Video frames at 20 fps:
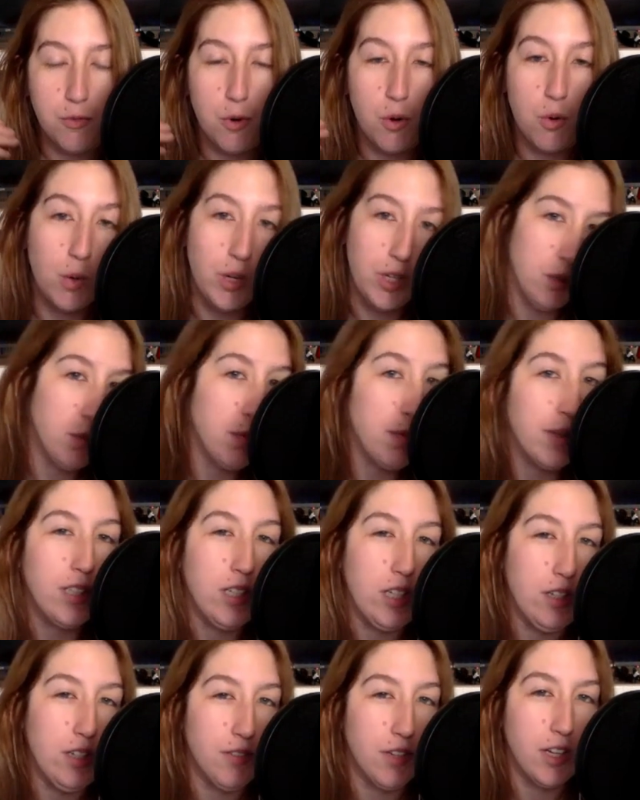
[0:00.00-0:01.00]
for what you
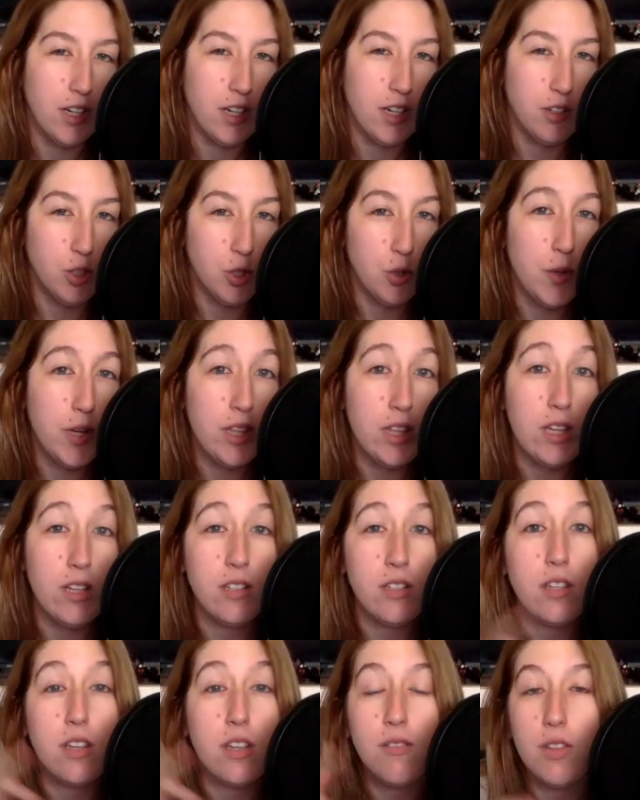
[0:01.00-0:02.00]
believe in and doing
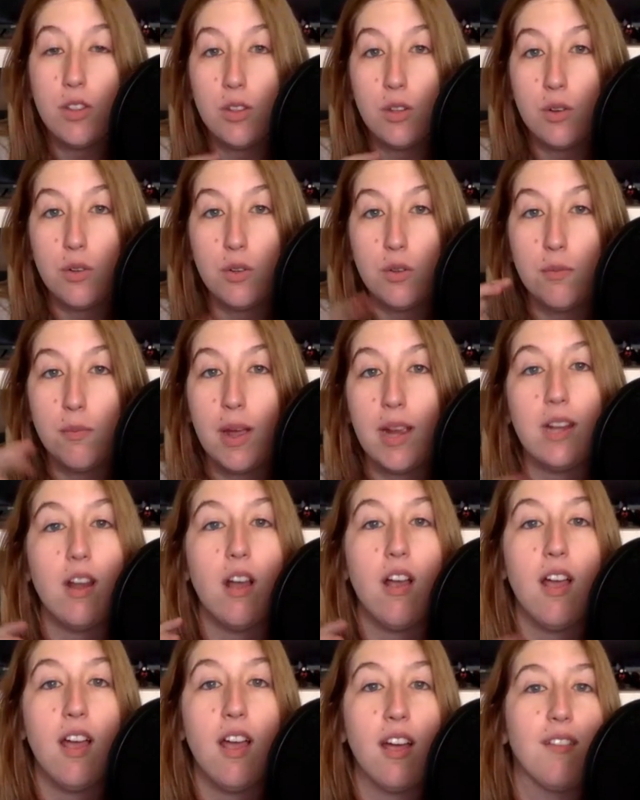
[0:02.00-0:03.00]
things even though you might
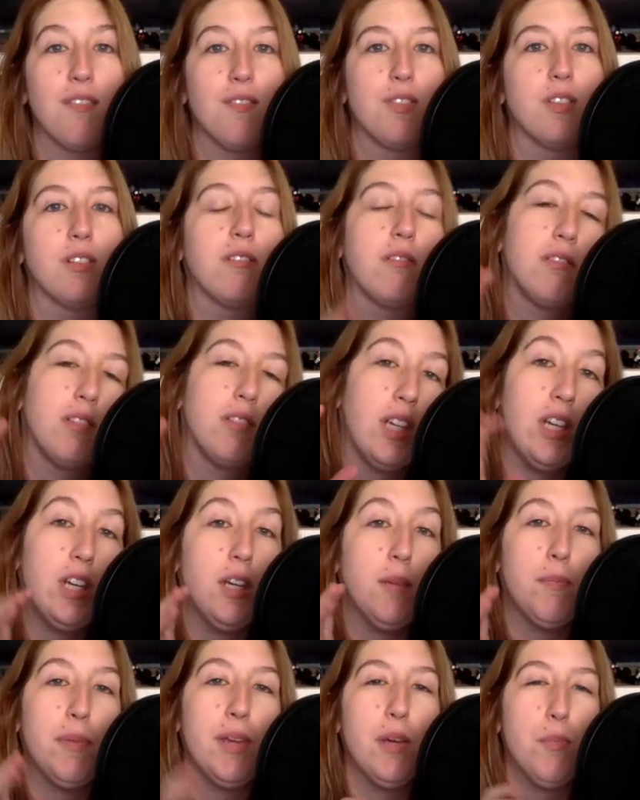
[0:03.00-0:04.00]
not have the key
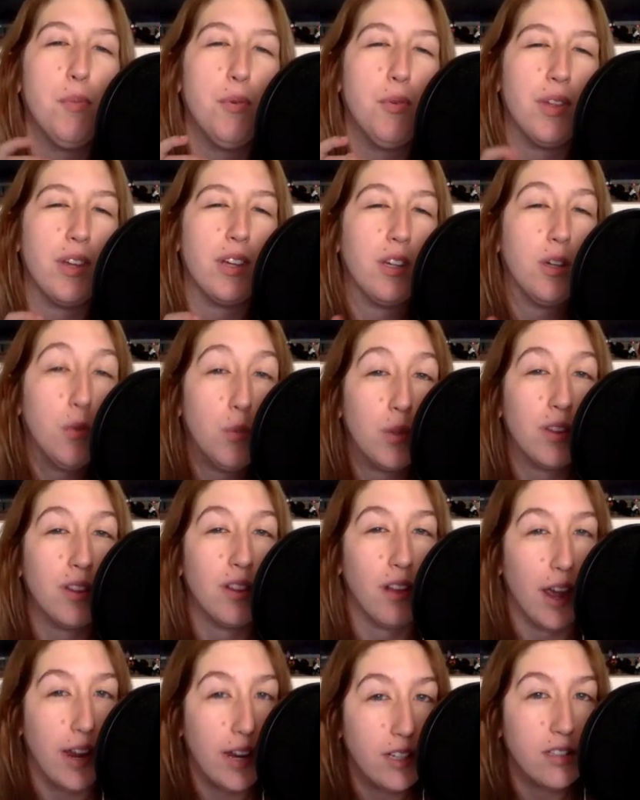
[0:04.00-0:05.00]
people that you would
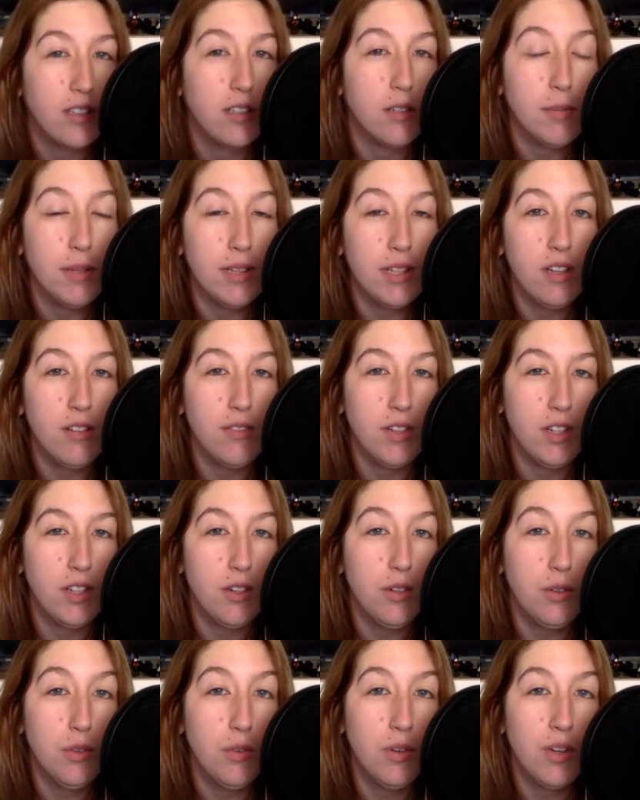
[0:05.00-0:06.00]
like to believe in you.